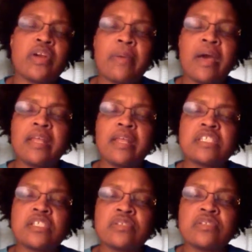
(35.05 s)
about him
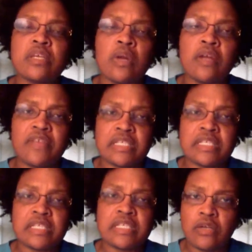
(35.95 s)
insulting one of his
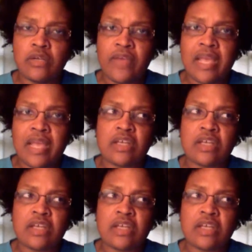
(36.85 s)
Latino fans,